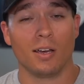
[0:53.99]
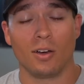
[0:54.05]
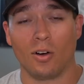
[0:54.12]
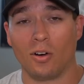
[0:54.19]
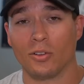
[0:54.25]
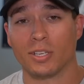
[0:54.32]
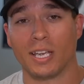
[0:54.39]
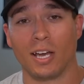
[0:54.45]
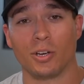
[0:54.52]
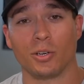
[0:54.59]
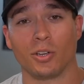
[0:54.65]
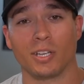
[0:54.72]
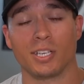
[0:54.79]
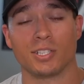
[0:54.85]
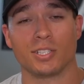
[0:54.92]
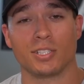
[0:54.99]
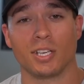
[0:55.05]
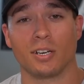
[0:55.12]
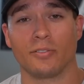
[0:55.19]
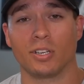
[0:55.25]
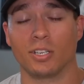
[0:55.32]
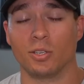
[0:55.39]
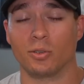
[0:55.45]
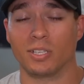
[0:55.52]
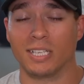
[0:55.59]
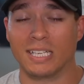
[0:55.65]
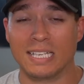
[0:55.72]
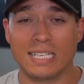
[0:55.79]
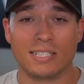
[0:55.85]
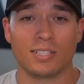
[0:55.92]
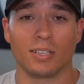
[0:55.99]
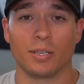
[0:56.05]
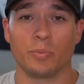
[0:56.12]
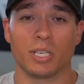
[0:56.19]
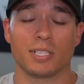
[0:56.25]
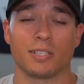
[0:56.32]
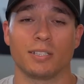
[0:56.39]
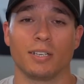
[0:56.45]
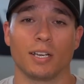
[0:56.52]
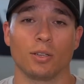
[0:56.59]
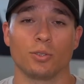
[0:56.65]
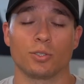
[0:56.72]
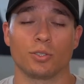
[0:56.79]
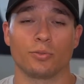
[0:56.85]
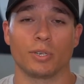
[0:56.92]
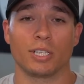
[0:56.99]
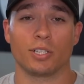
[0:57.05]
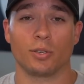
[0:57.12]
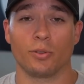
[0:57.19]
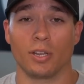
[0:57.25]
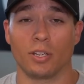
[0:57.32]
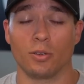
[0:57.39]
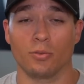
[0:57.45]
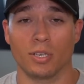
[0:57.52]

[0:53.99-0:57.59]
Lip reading: all the calculations out of it, and you can easily mix the dilution ratio that you